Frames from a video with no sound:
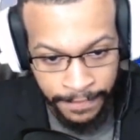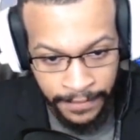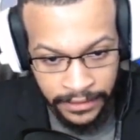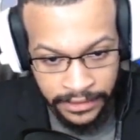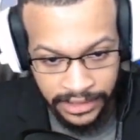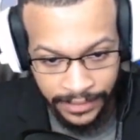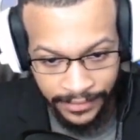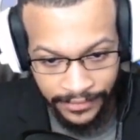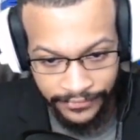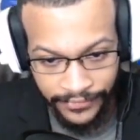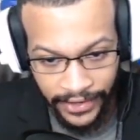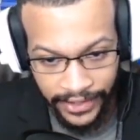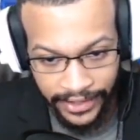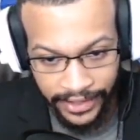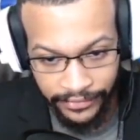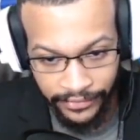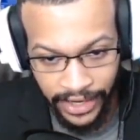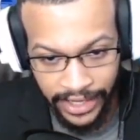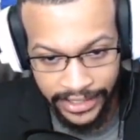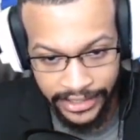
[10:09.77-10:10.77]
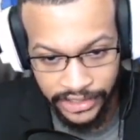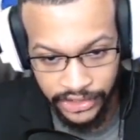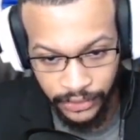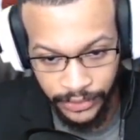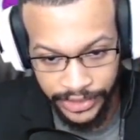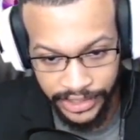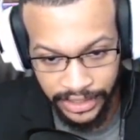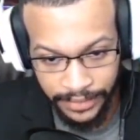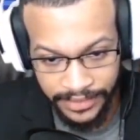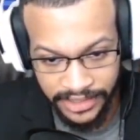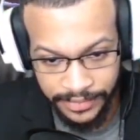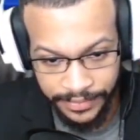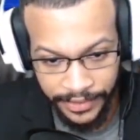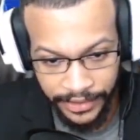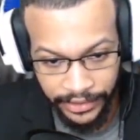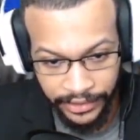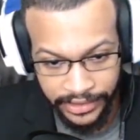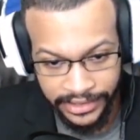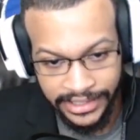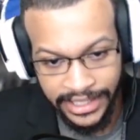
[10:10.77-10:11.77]
So I'm going to fire that rocket to weaken up his
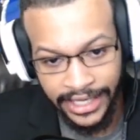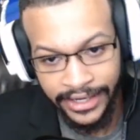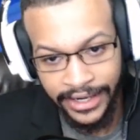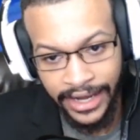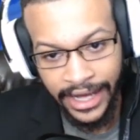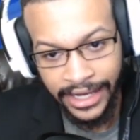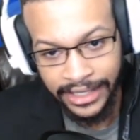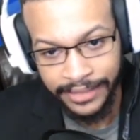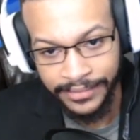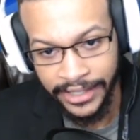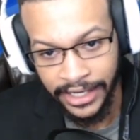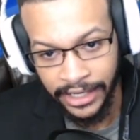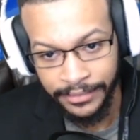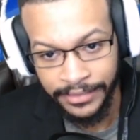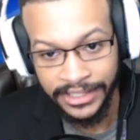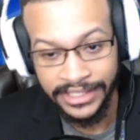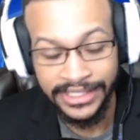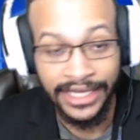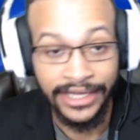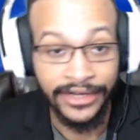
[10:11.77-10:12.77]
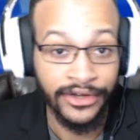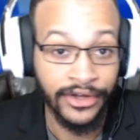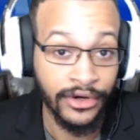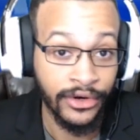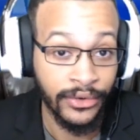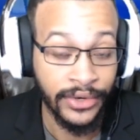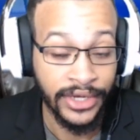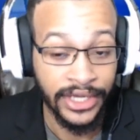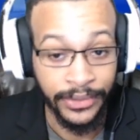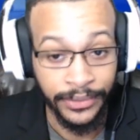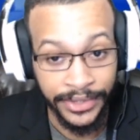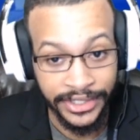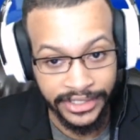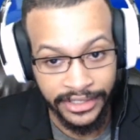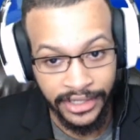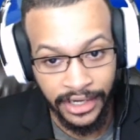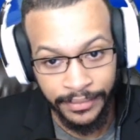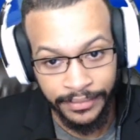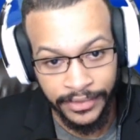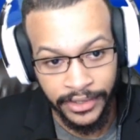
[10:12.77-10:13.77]
builds and knock him down, because I know he
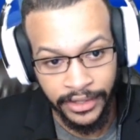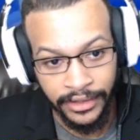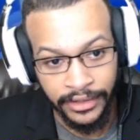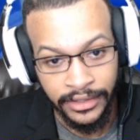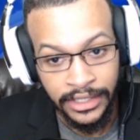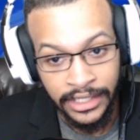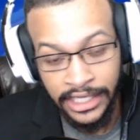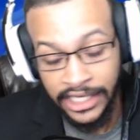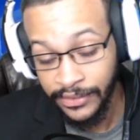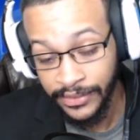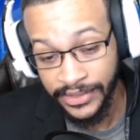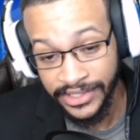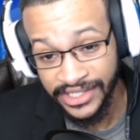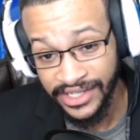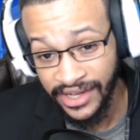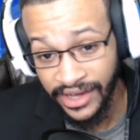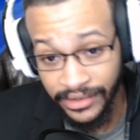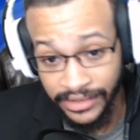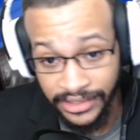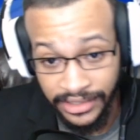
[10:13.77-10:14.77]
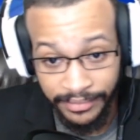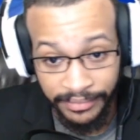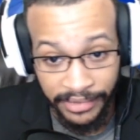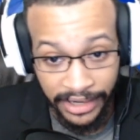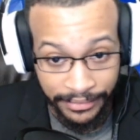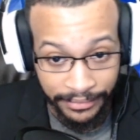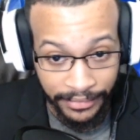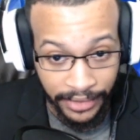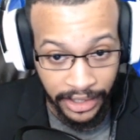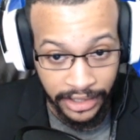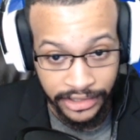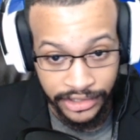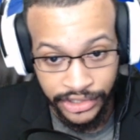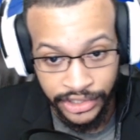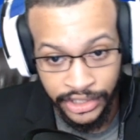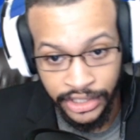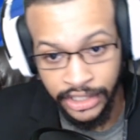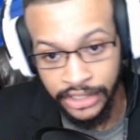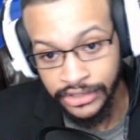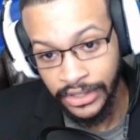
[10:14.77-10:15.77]
wasn't up there. He wasn't held up by much.
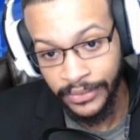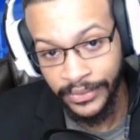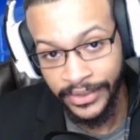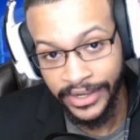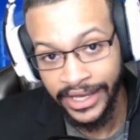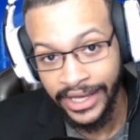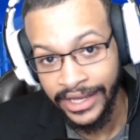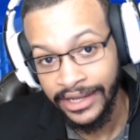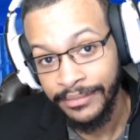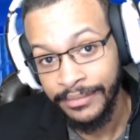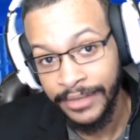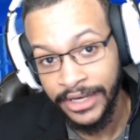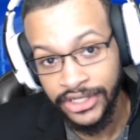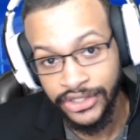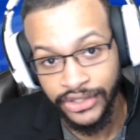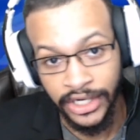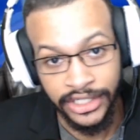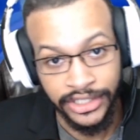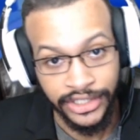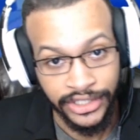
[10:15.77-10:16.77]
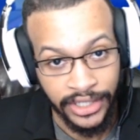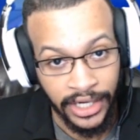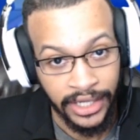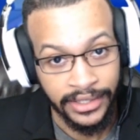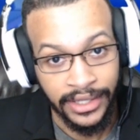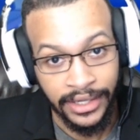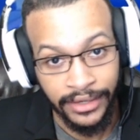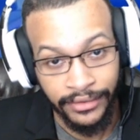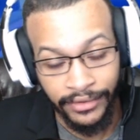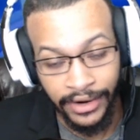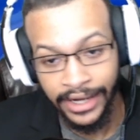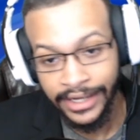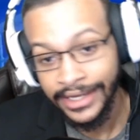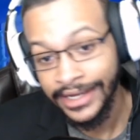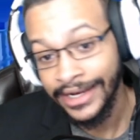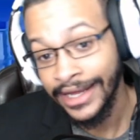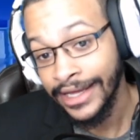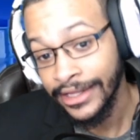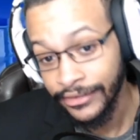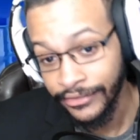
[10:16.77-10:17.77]
So I went ahead and made sure I shot that
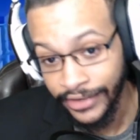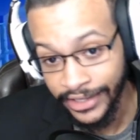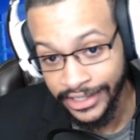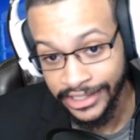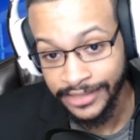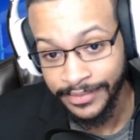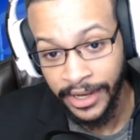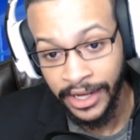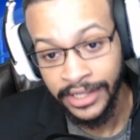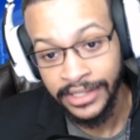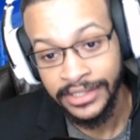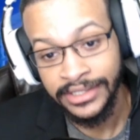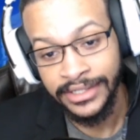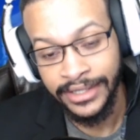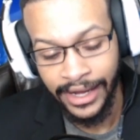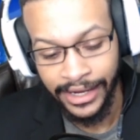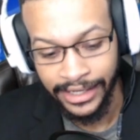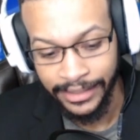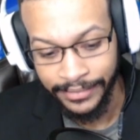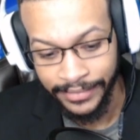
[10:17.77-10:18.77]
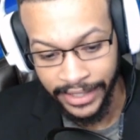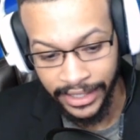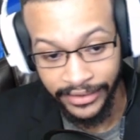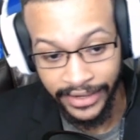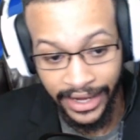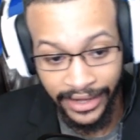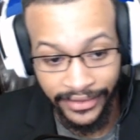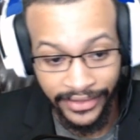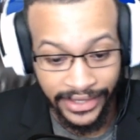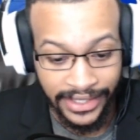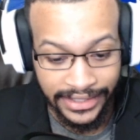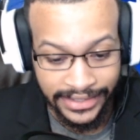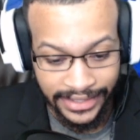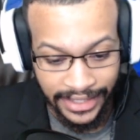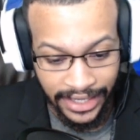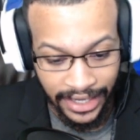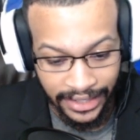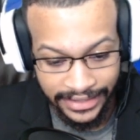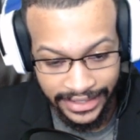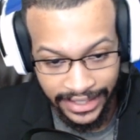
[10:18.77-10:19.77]
rocket at the right spot to knock him down. Now that he's
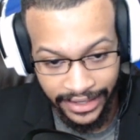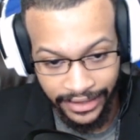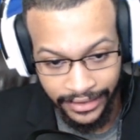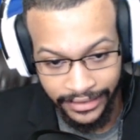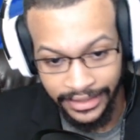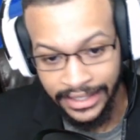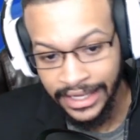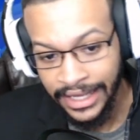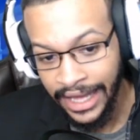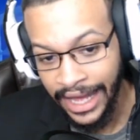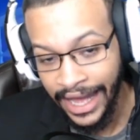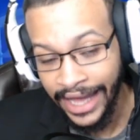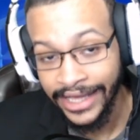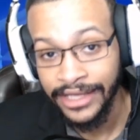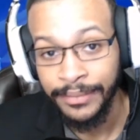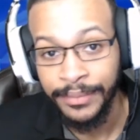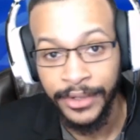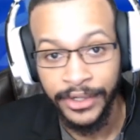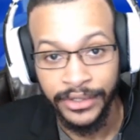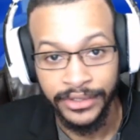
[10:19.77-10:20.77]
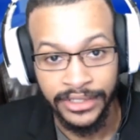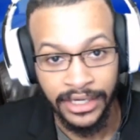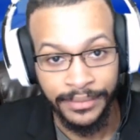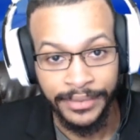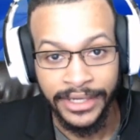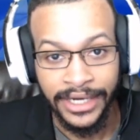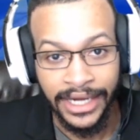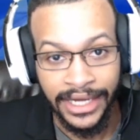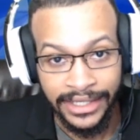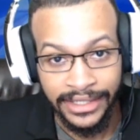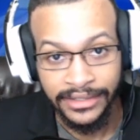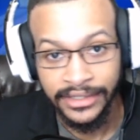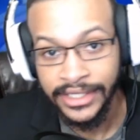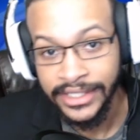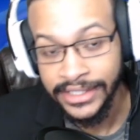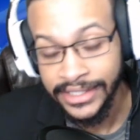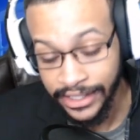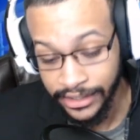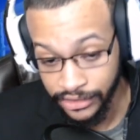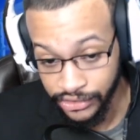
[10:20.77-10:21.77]
knocked down, I can build up and I can
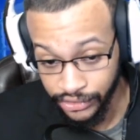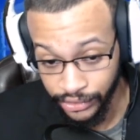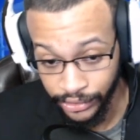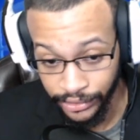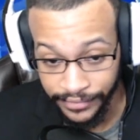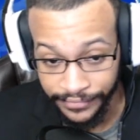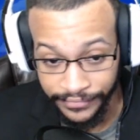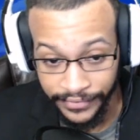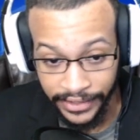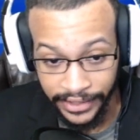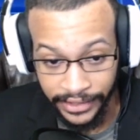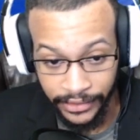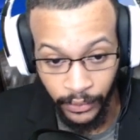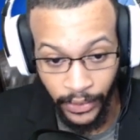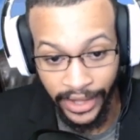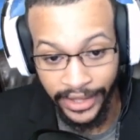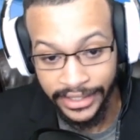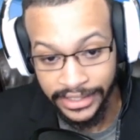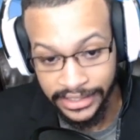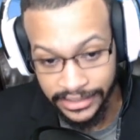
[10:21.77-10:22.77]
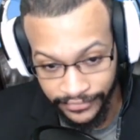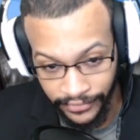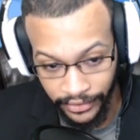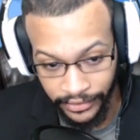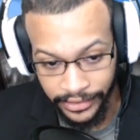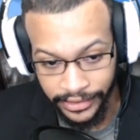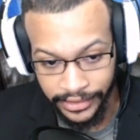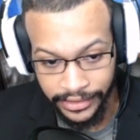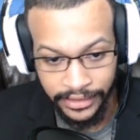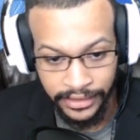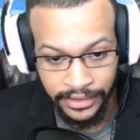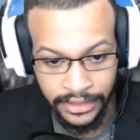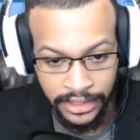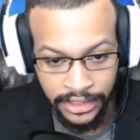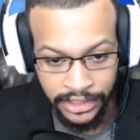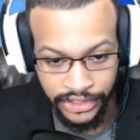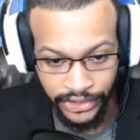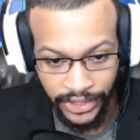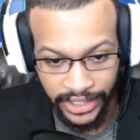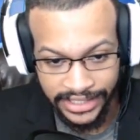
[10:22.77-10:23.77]
take control of the fight while he's falling.
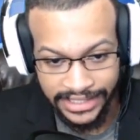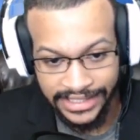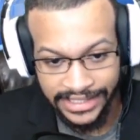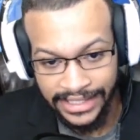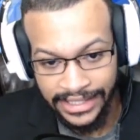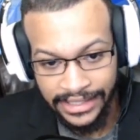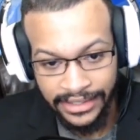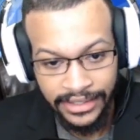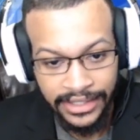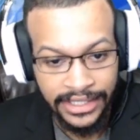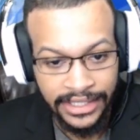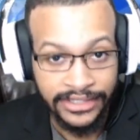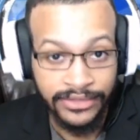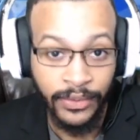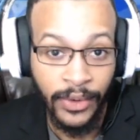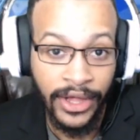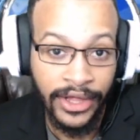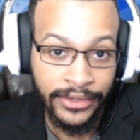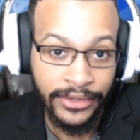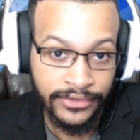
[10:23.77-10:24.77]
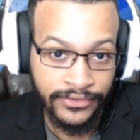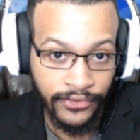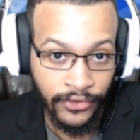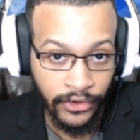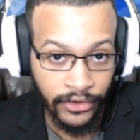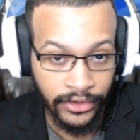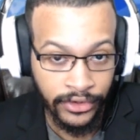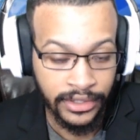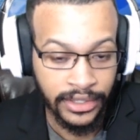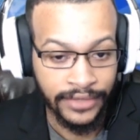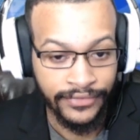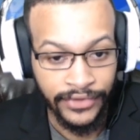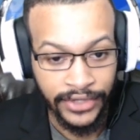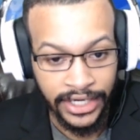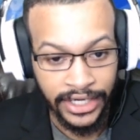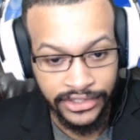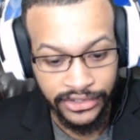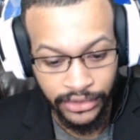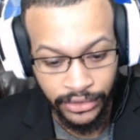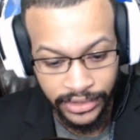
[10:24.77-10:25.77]
So I see while he was falling, if you
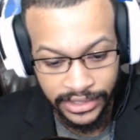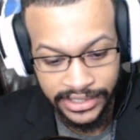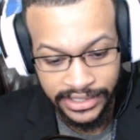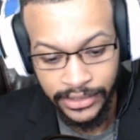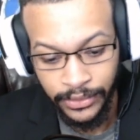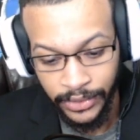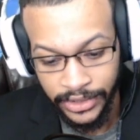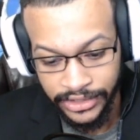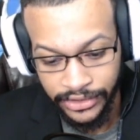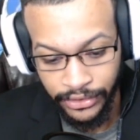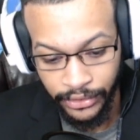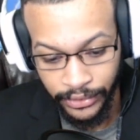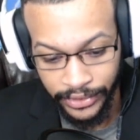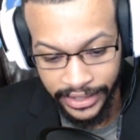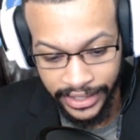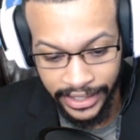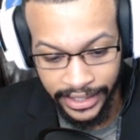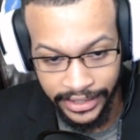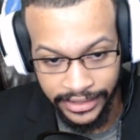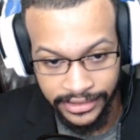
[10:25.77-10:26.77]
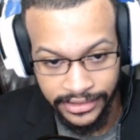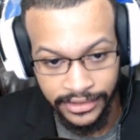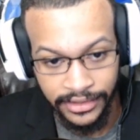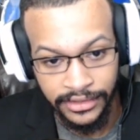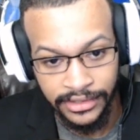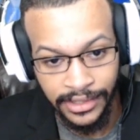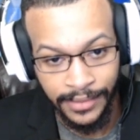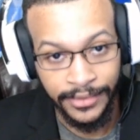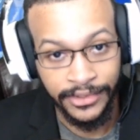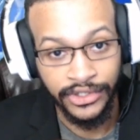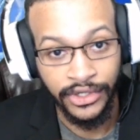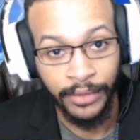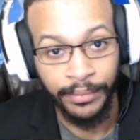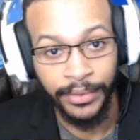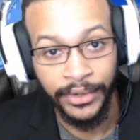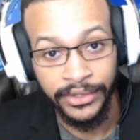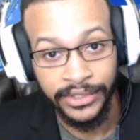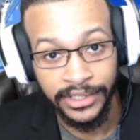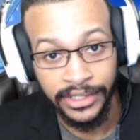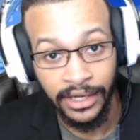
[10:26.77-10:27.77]
guys notice, he was throwing nades. So I'm going to start
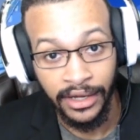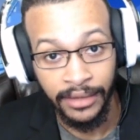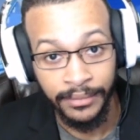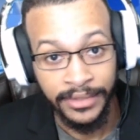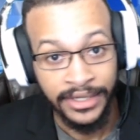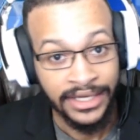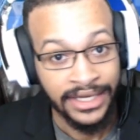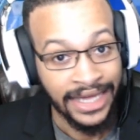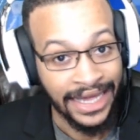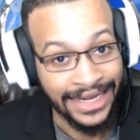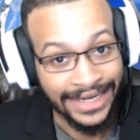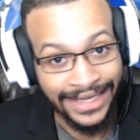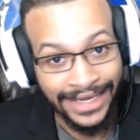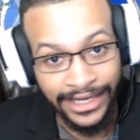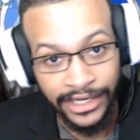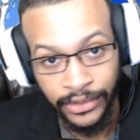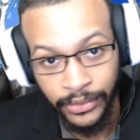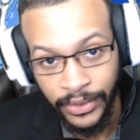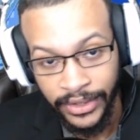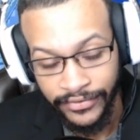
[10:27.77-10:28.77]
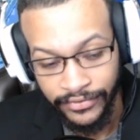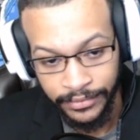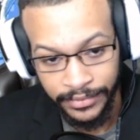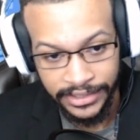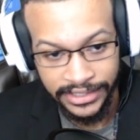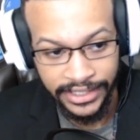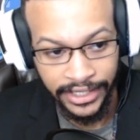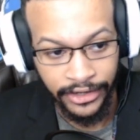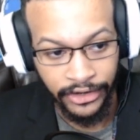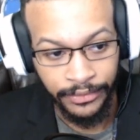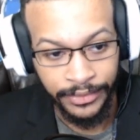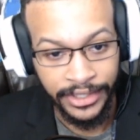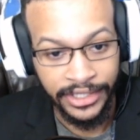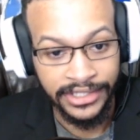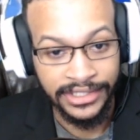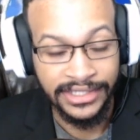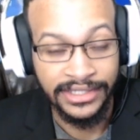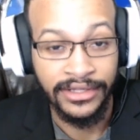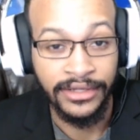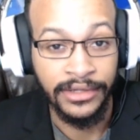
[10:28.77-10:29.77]
building up and getting away from this area,
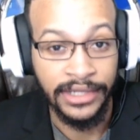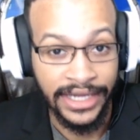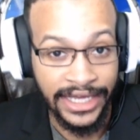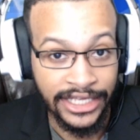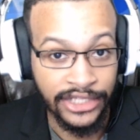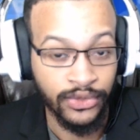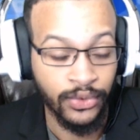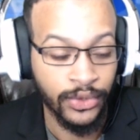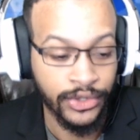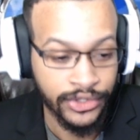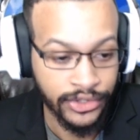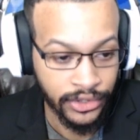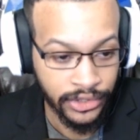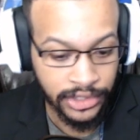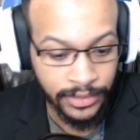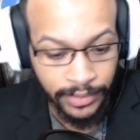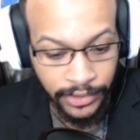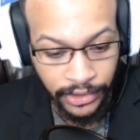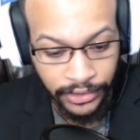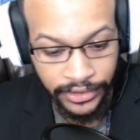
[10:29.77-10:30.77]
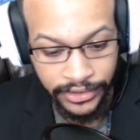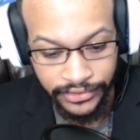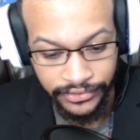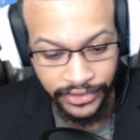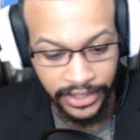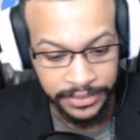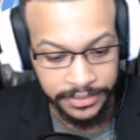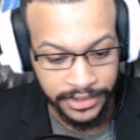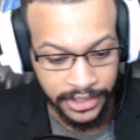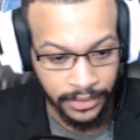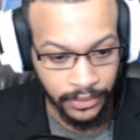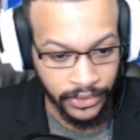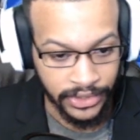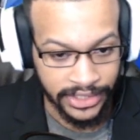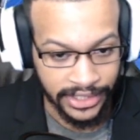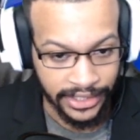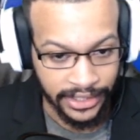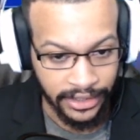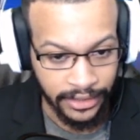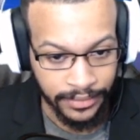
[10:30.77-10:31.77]
because the nades will start to blow these ramps up once
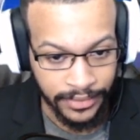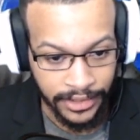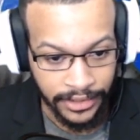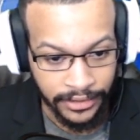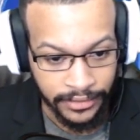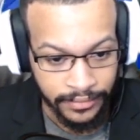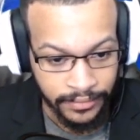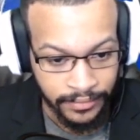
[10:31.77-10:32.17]
I get up there.